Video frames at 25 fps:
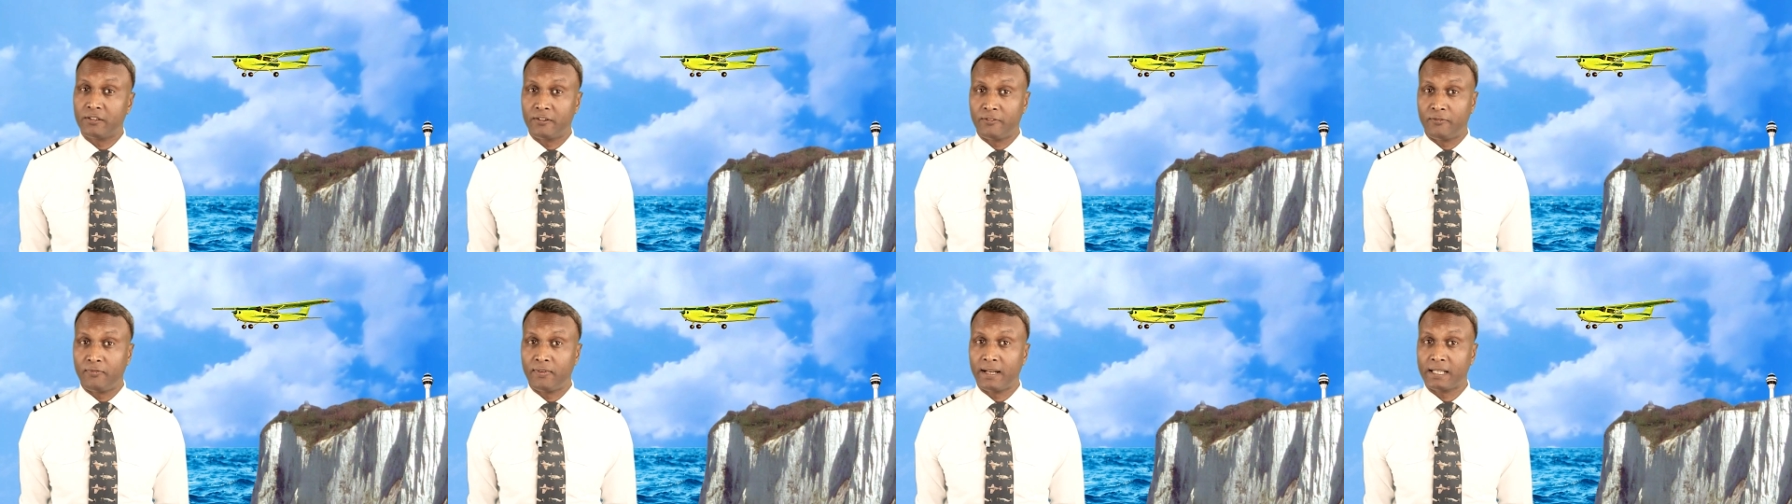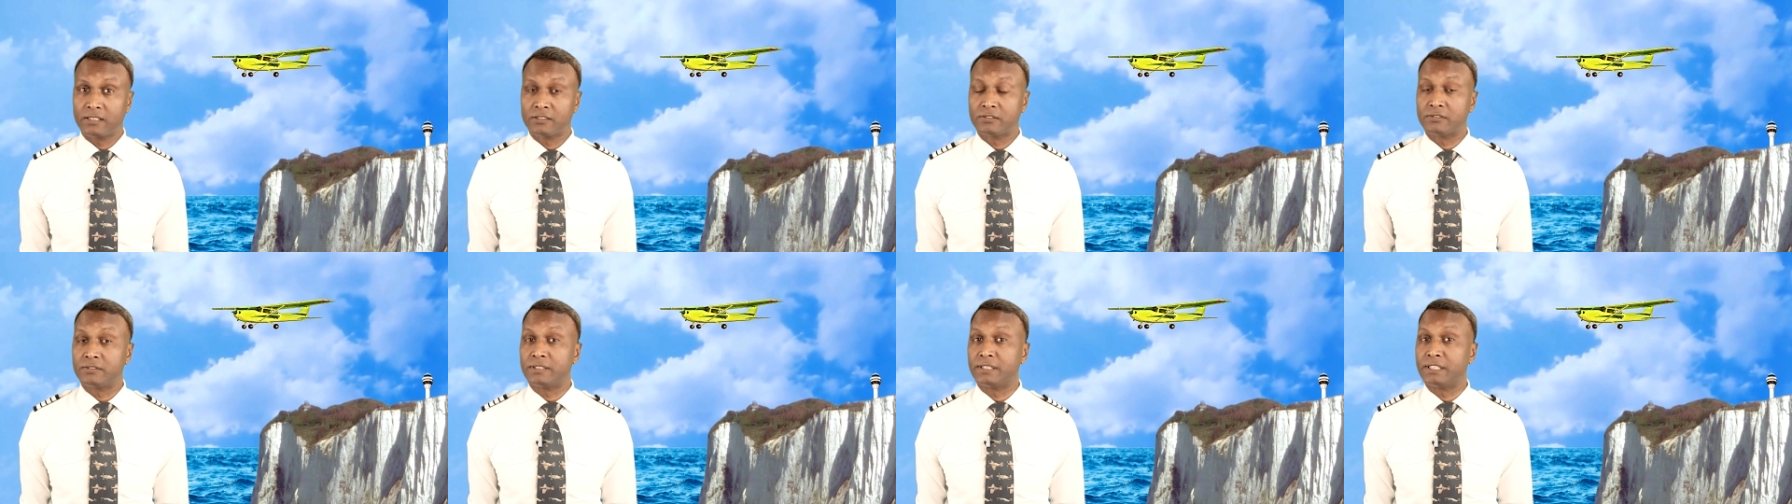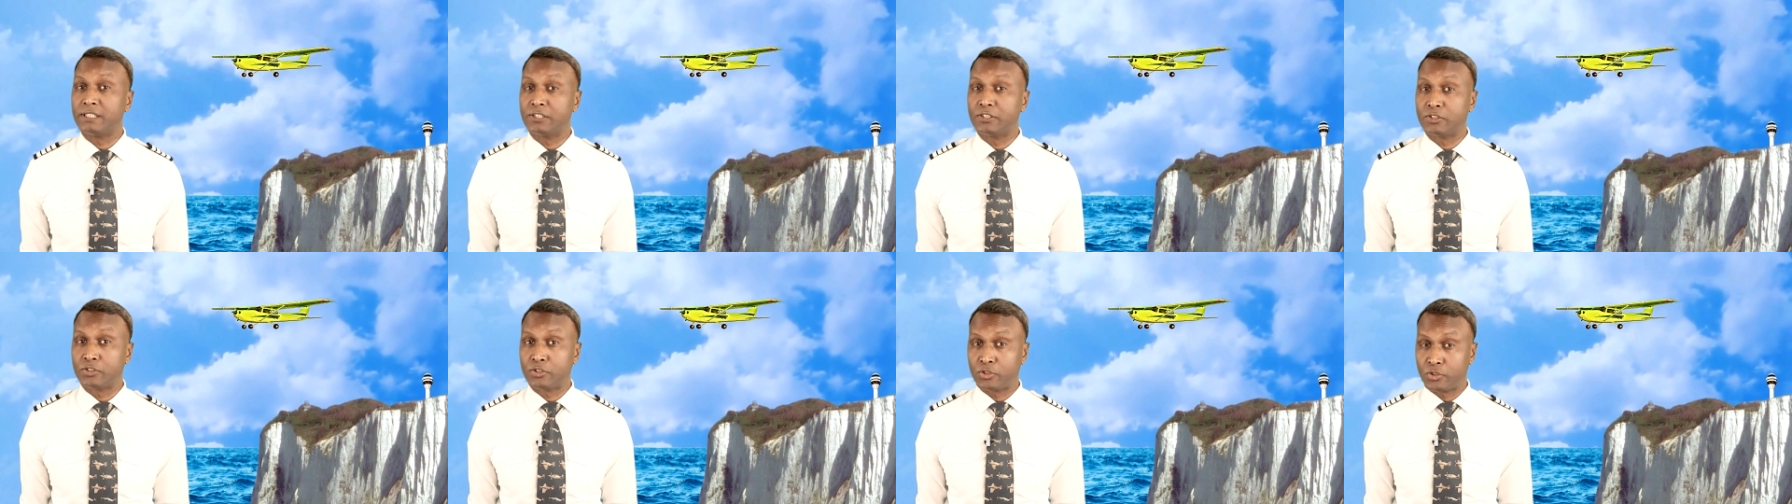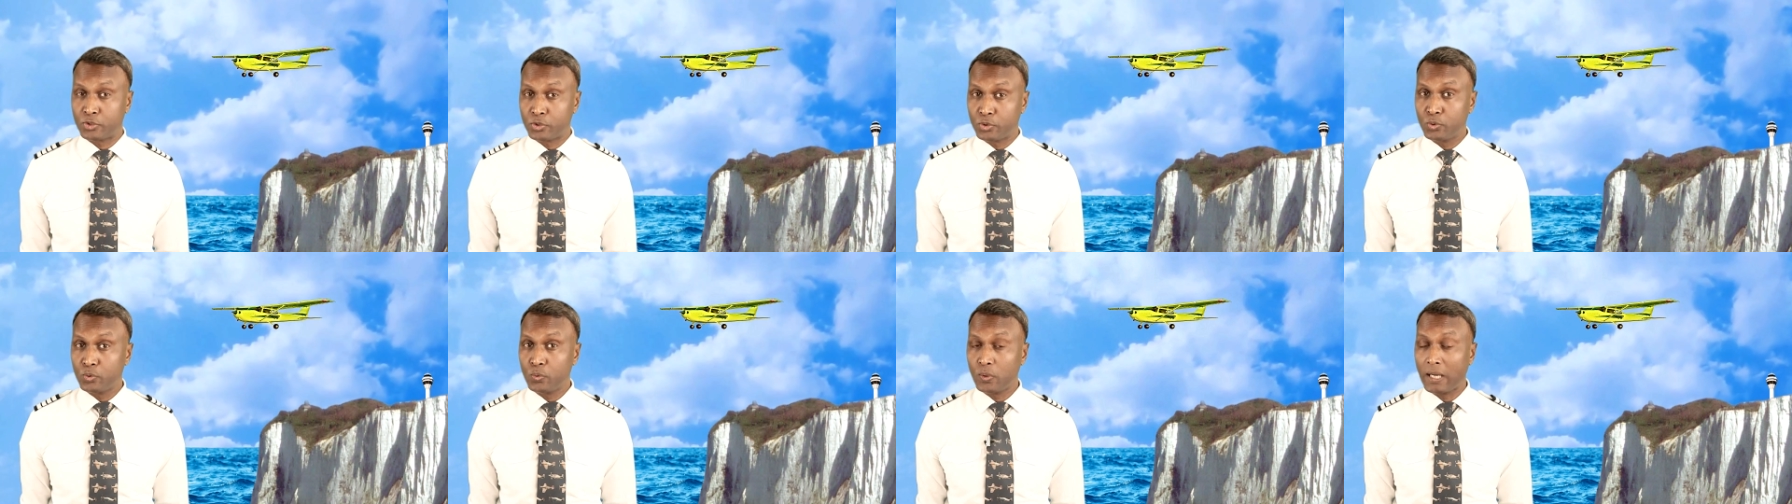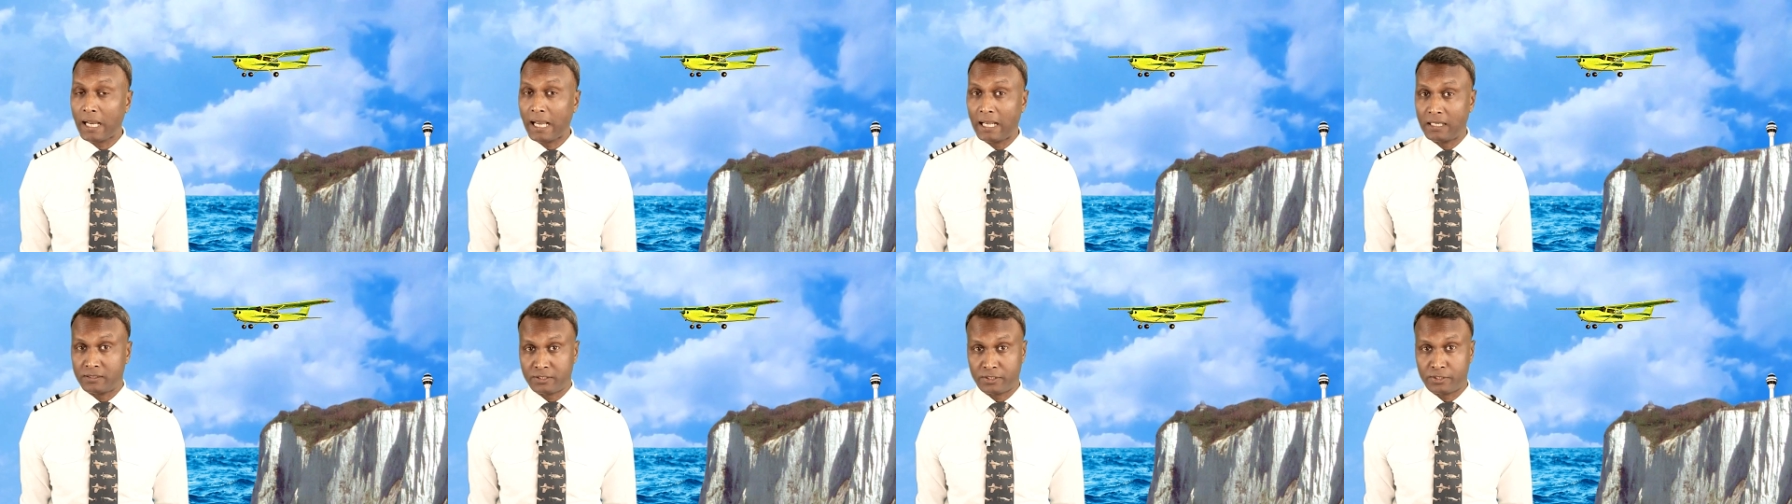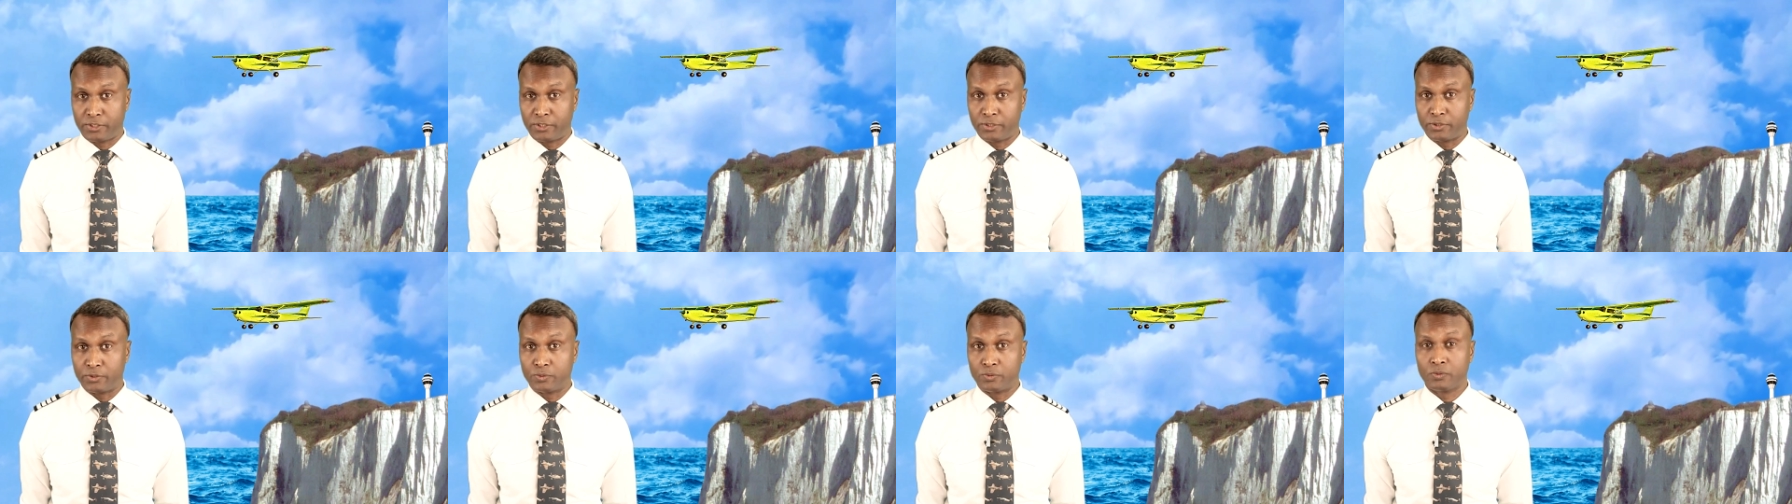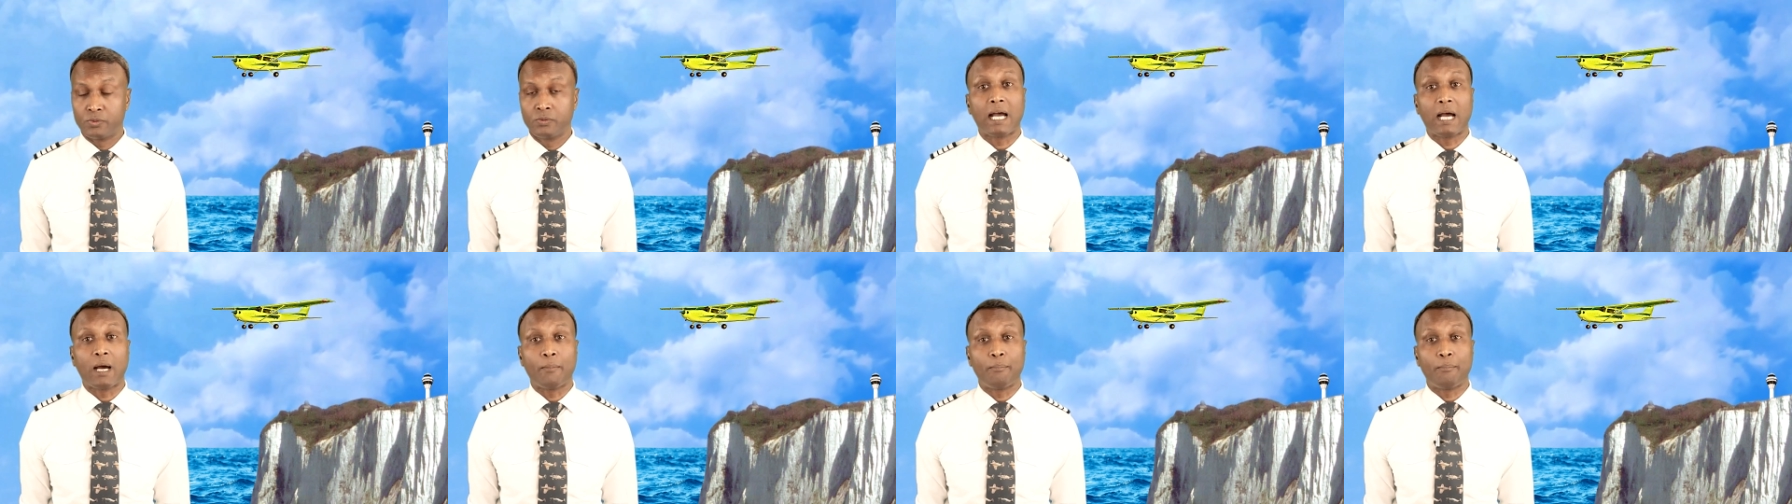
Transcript: reflects the true altitude